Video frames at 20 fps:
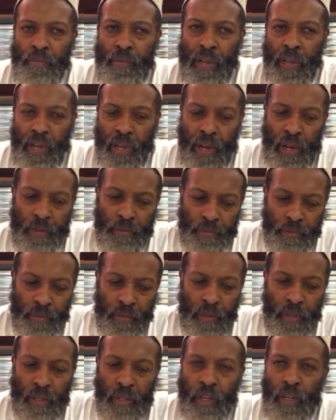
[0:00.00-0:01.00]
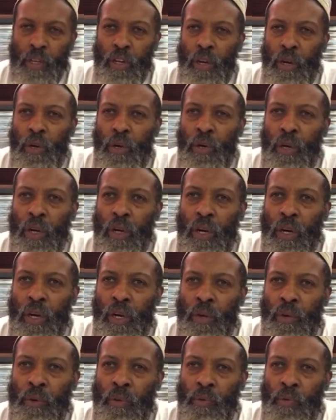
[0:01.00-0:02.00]
become, you know,
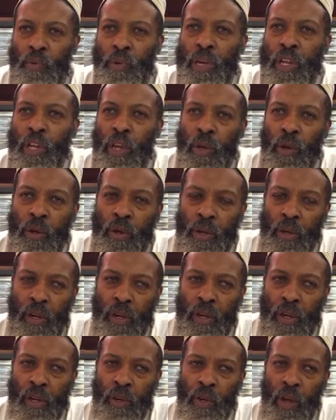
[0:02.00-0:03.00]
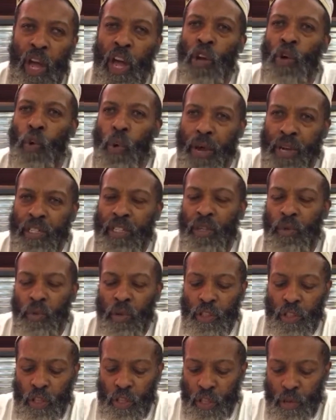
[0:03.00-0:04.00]
reacquainted
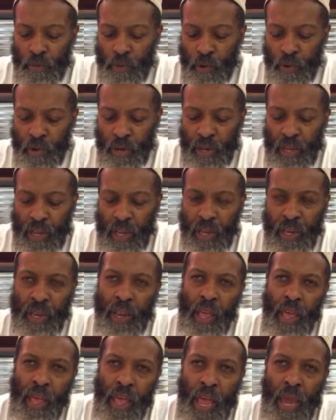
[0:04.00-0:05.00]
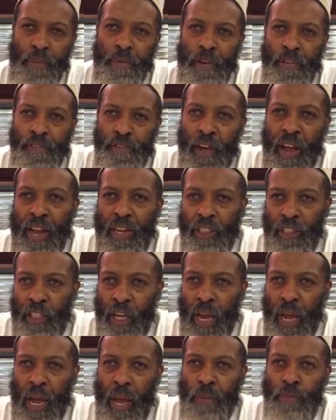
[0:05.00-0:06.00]
with the community and able to find
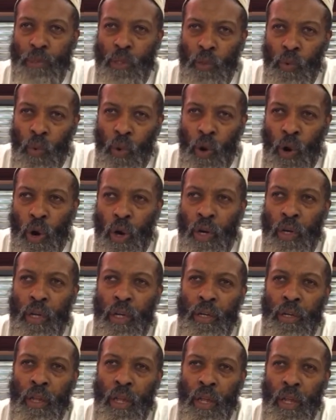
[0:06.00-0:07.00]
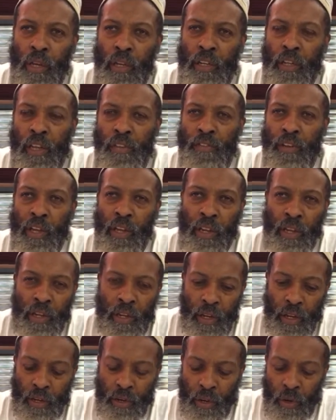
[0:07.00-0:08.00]
jobs and work and live a,
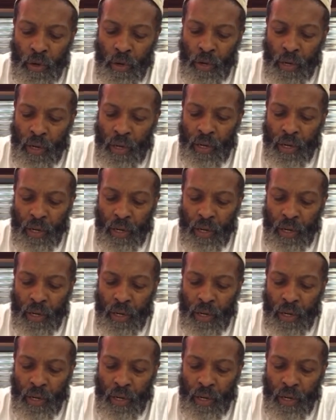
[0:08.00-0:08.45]
you know,